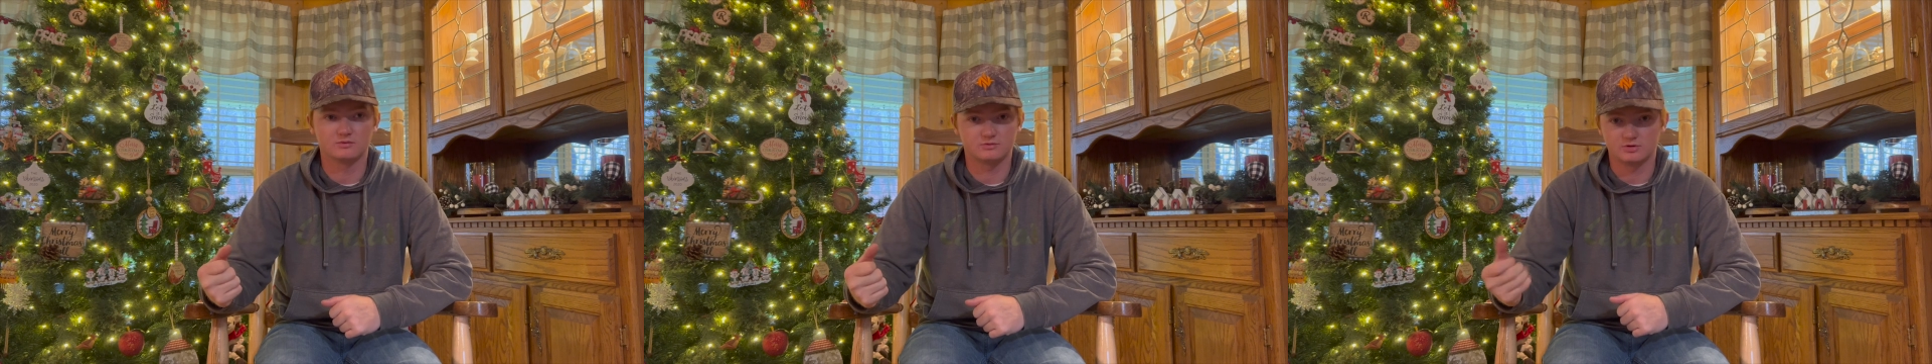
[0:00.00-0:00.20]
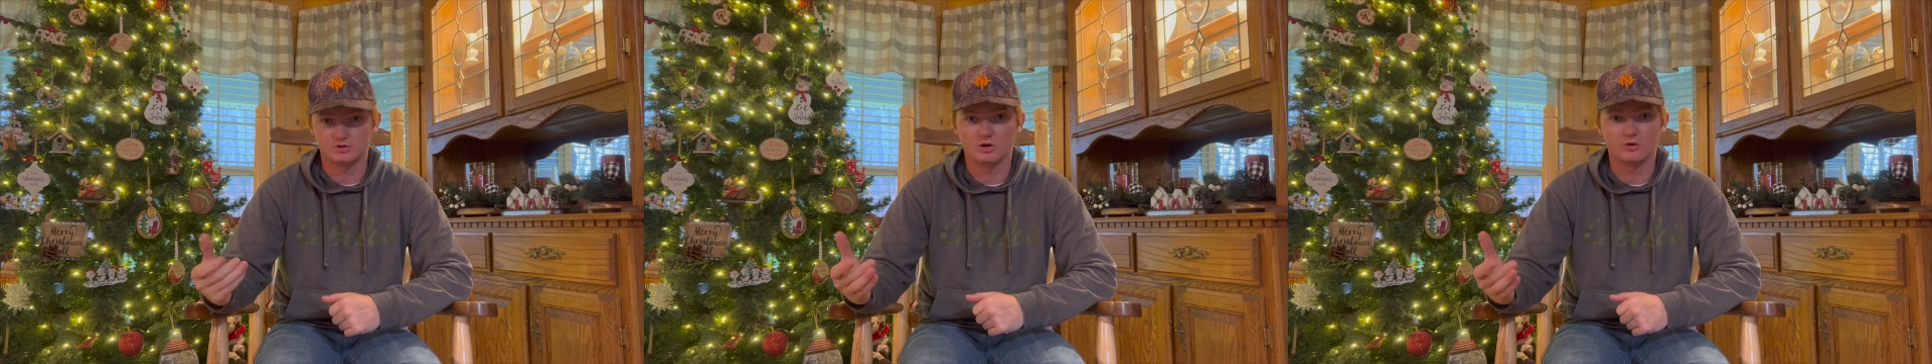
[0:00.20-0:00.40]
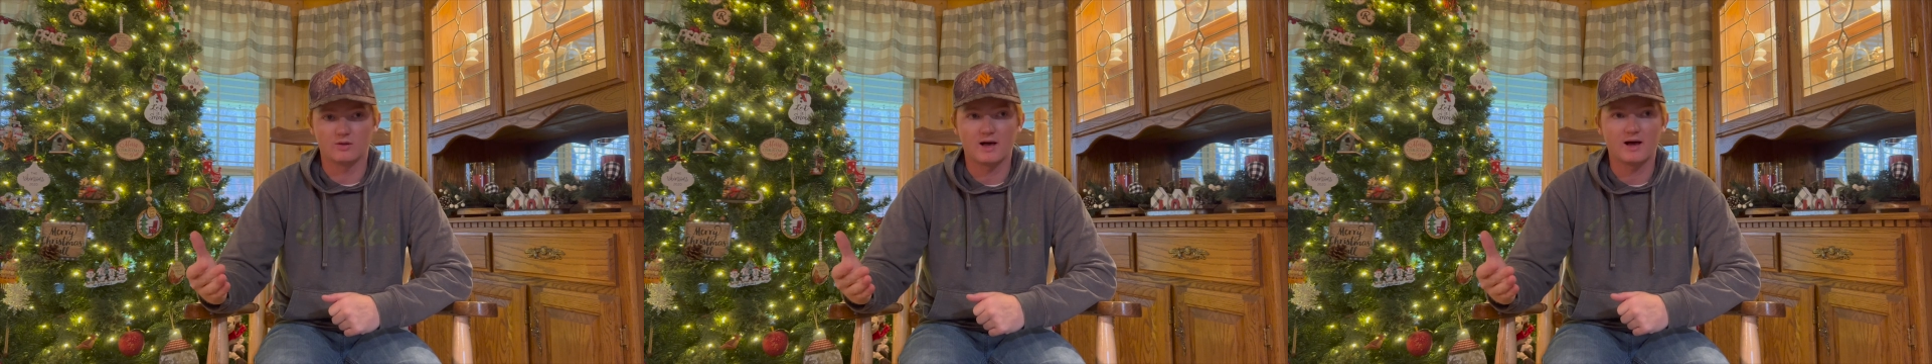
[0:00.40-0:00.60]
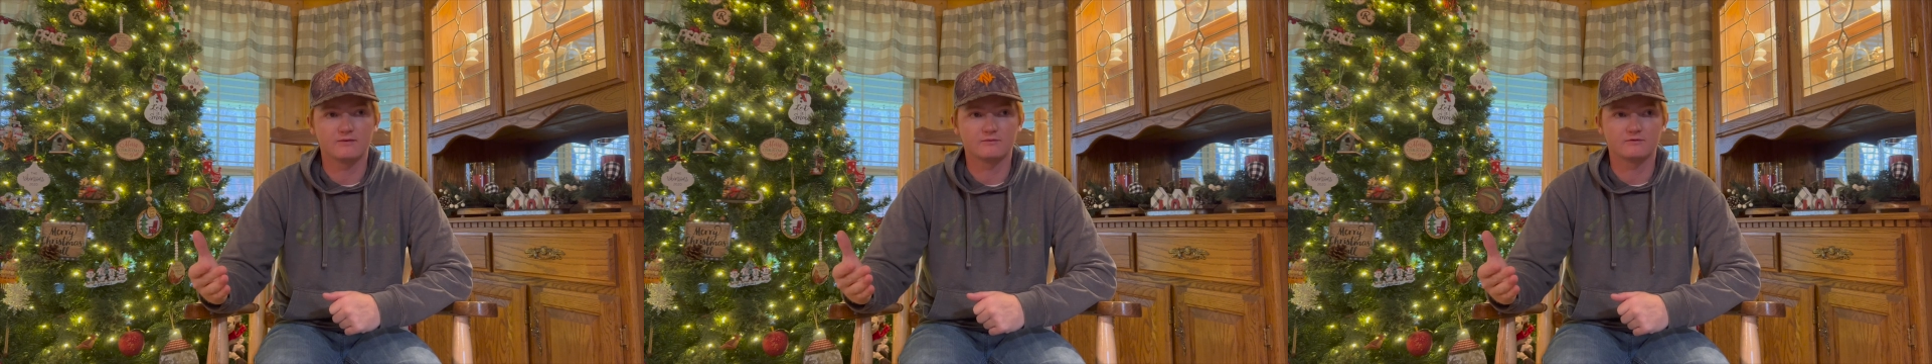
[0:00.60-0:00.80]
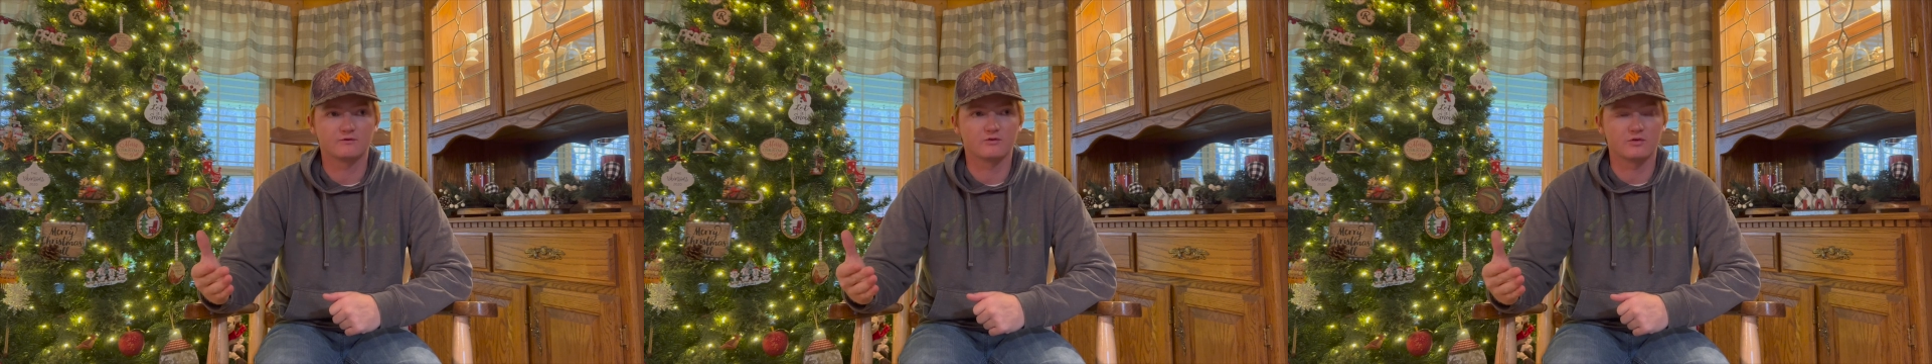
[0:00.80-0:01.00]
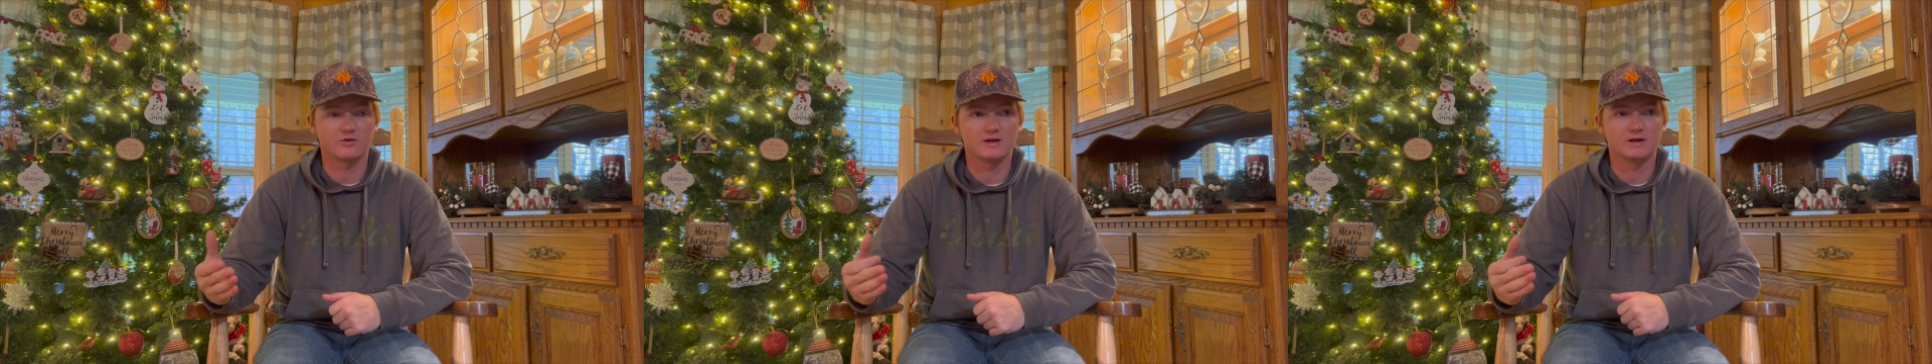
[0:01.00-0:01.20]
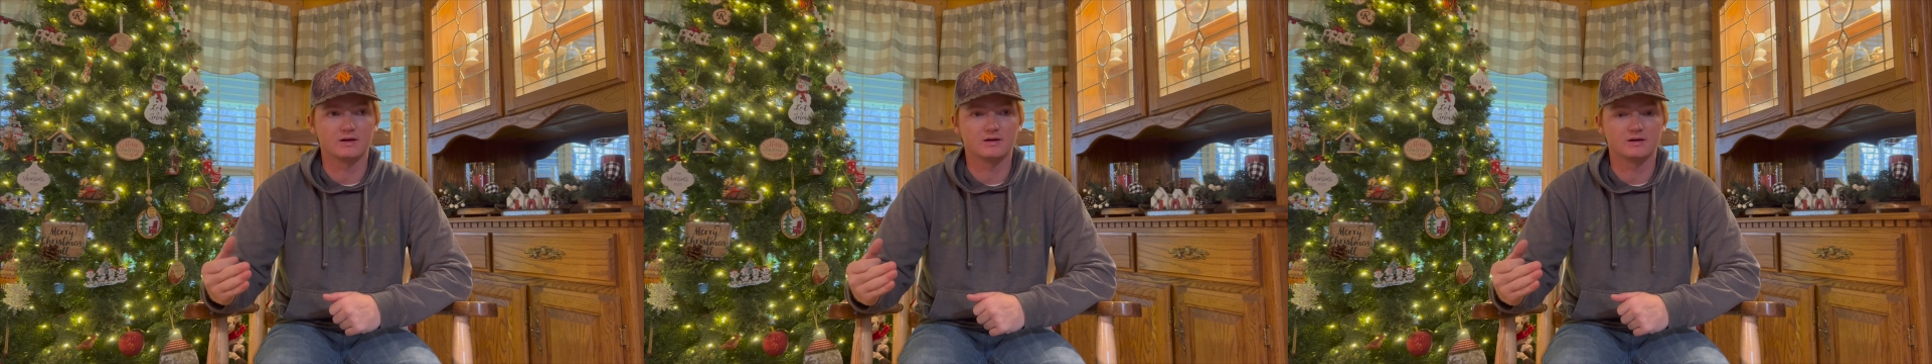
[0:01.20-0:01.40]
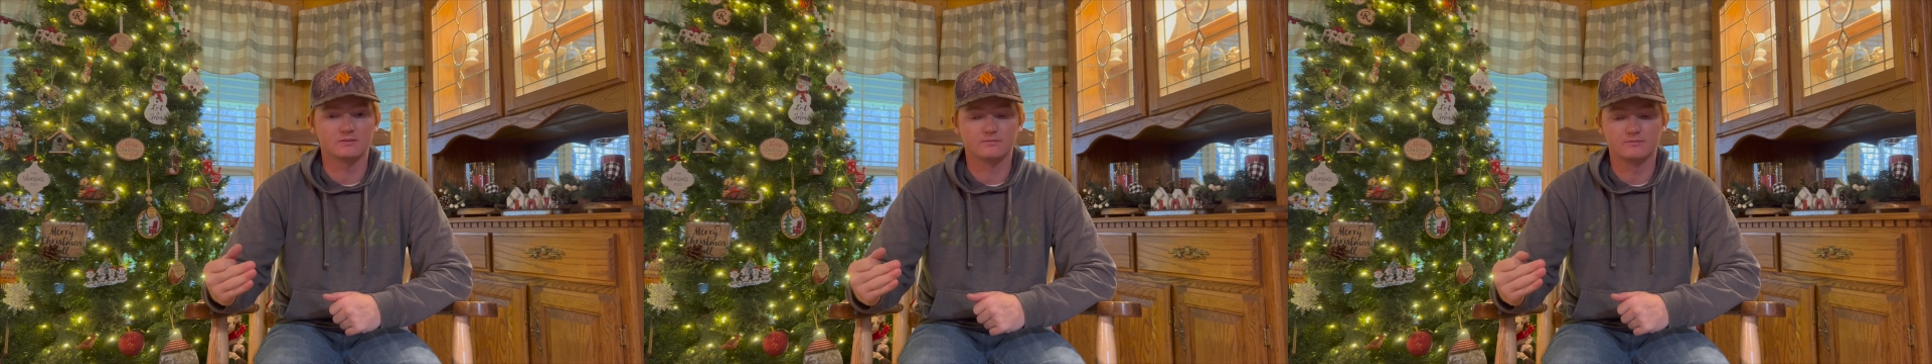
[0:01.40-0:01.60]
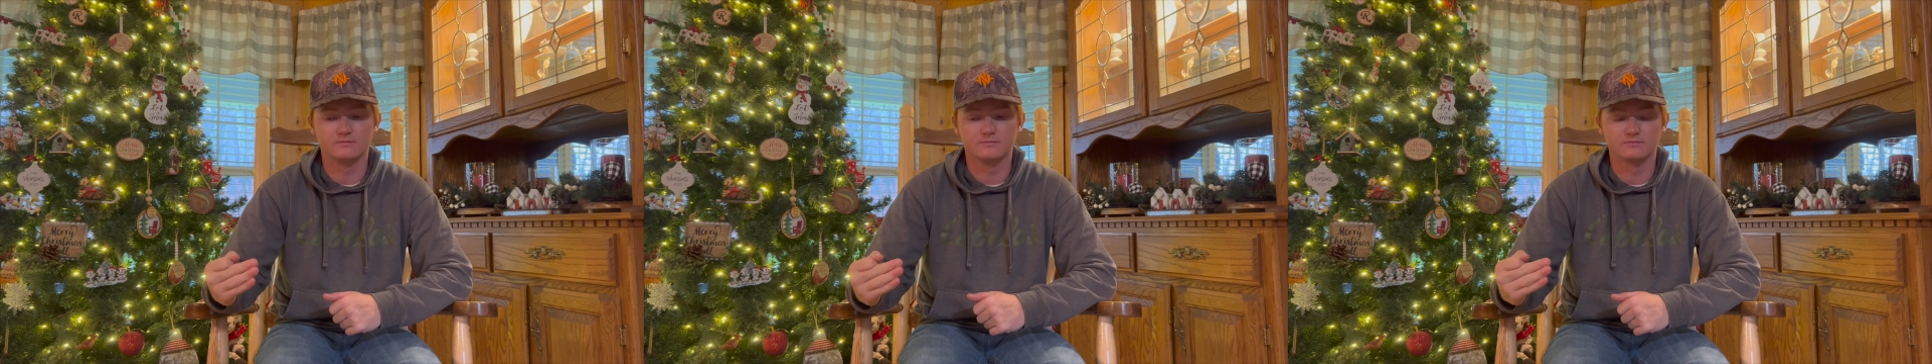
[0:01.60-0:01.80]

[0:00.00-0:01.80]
you know, for the